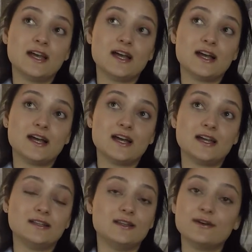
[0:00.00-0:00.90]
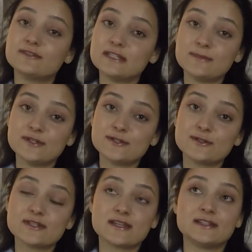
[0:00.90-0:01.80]
I loved
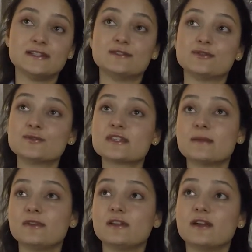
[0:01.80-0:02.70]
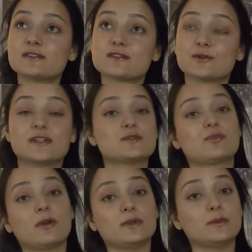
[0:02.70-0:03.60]
emails. I didn't use them a lot, so that's
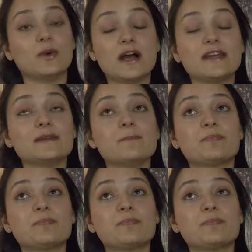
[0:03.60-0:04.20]
probably why.